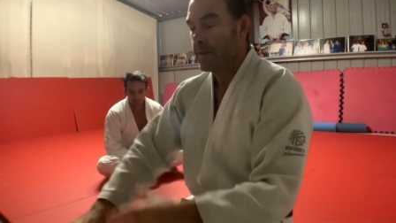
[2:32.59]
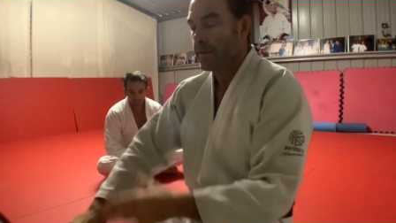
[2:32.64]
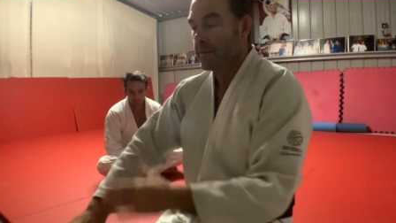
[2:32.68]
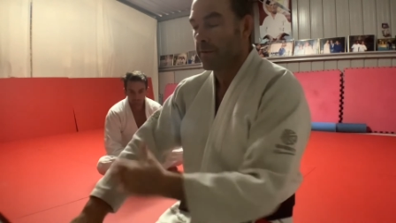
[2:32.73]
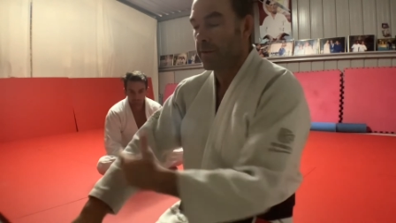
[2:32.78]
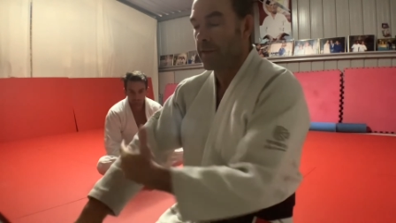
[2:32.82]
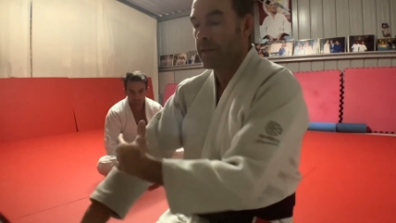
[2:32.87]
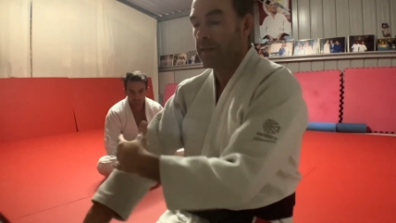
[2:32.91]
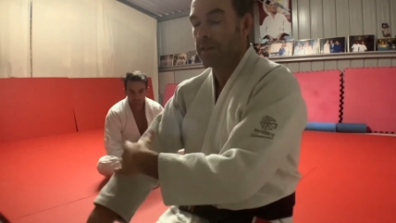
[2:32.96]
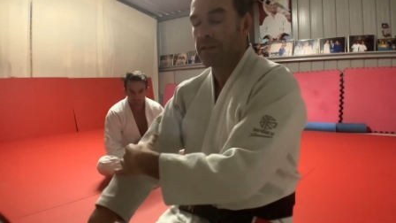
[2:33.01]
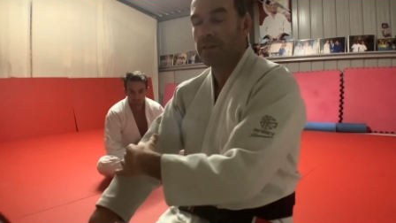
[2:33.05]

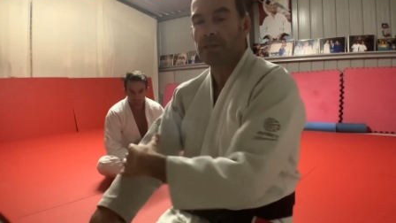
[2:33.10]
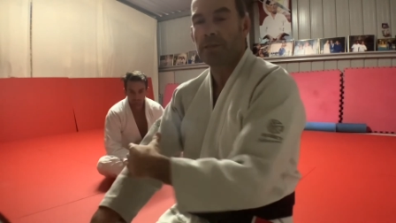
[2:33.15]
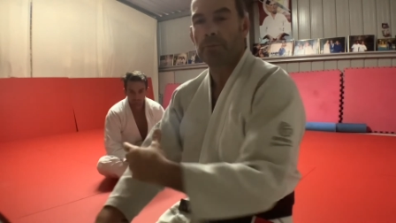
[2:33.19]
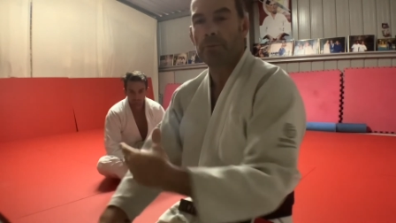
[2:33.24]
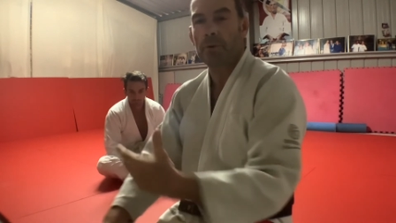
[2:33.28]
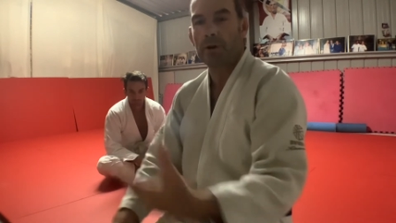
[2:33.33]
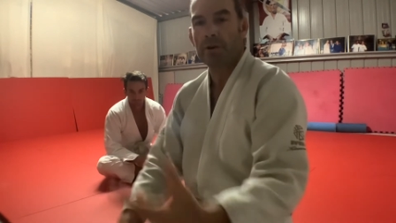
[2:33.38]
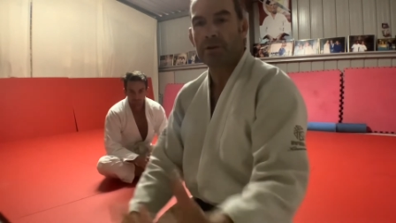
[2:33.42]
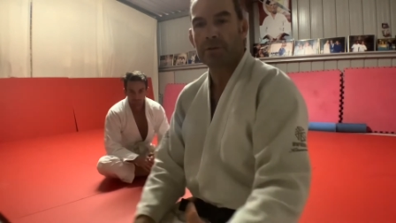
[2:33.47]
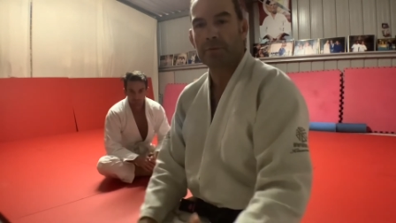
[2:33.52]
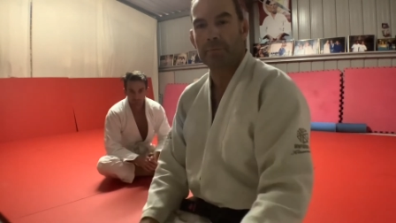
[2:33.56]
then there's the
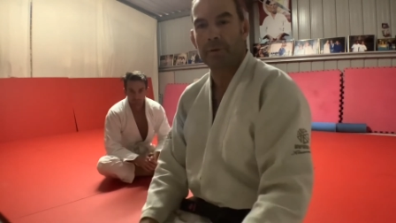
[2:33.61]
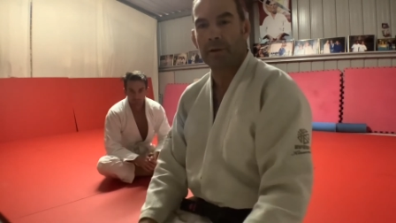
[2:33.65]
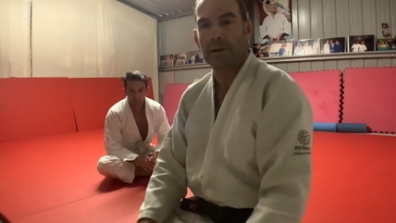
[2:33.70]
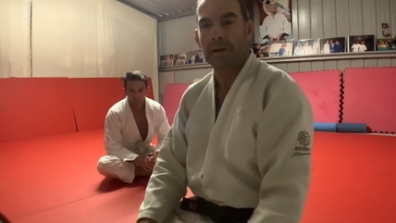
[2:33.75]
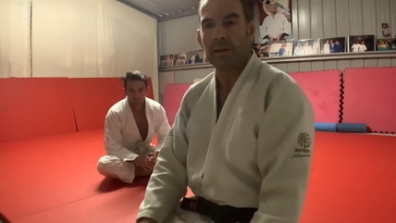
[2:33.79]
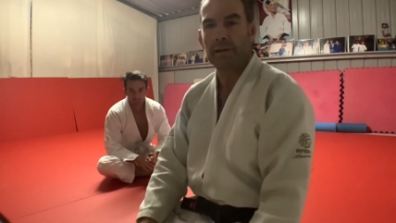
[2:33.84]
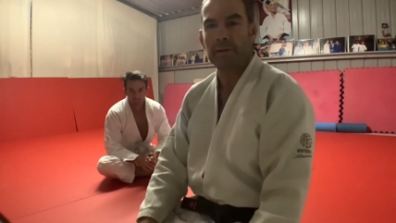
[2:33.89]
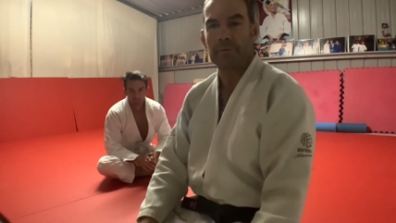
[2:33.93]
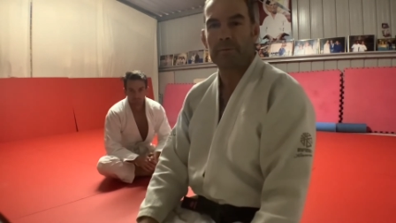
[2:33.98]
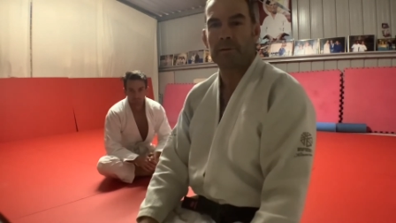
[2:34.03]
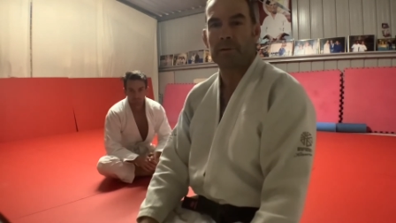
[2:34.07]

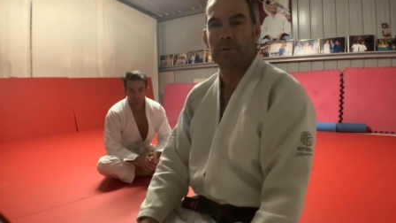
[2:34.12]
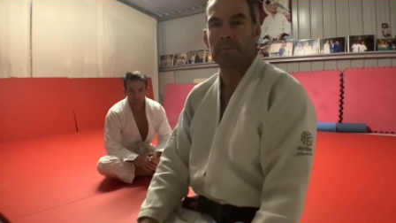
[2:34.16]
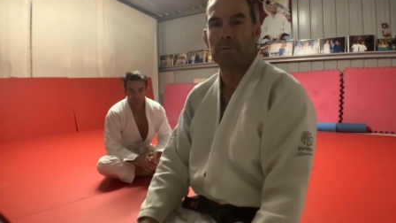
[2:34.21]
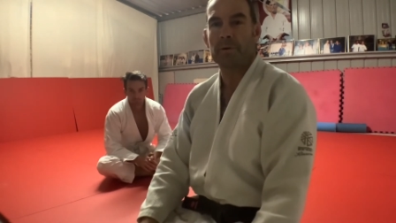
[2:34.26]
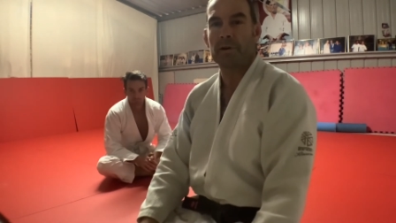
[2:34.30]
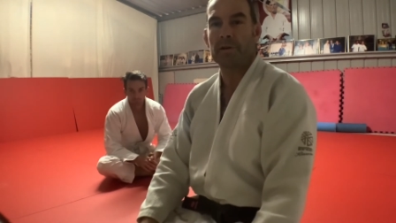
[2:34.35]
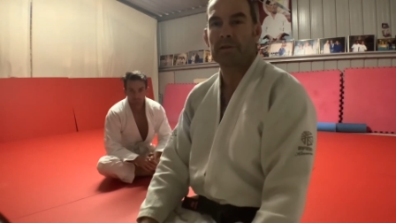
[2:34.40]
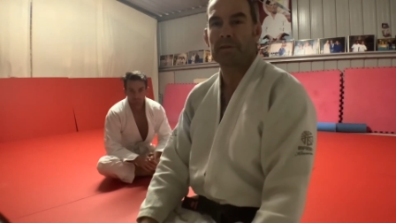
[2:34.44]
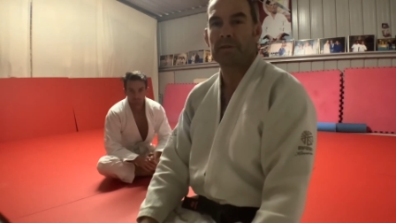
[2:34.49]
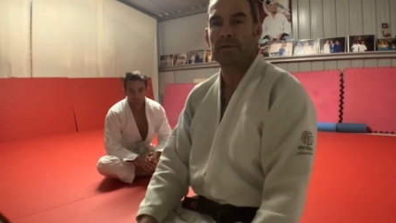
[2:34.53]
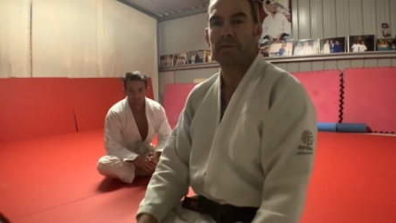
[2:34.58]
possibility for the
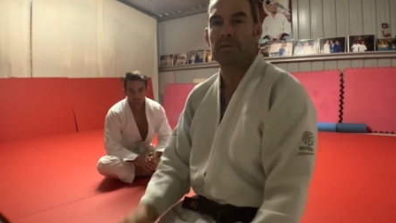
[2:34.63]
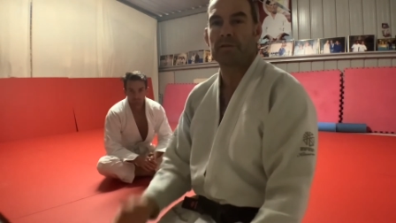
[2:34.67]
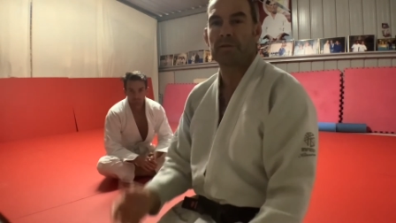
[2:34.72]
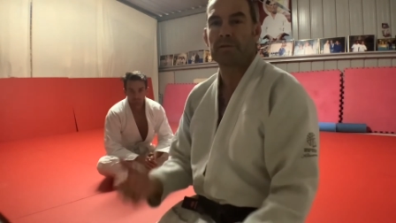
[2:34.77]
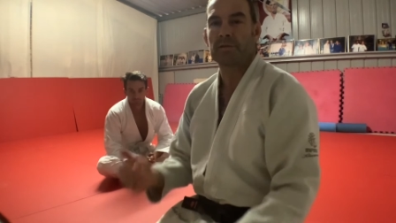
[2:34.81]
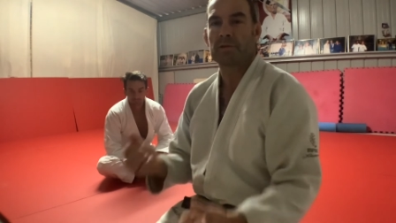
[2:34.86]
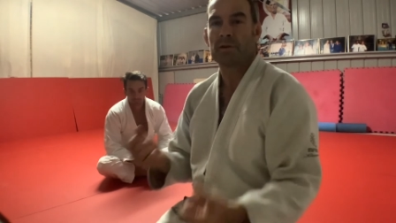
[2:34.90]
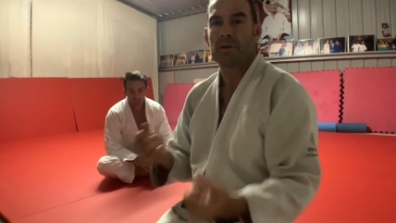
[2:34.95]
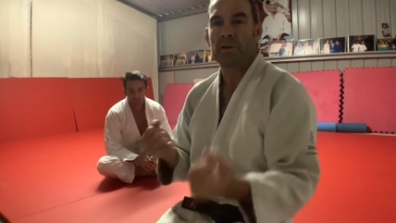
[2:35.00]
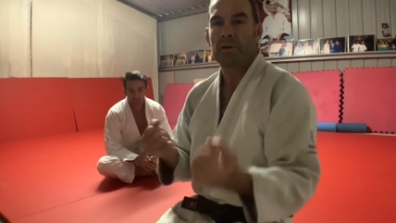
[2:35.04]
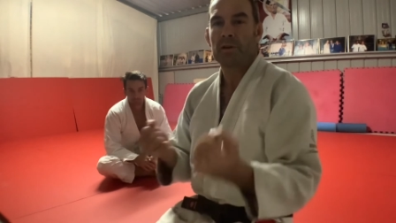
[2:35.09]
person
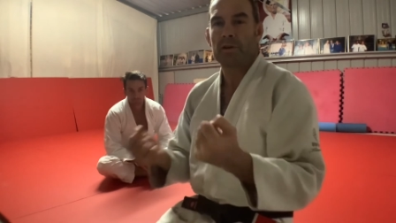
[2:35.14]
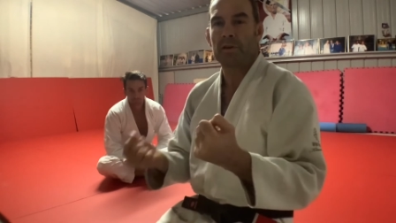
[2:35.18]
who's,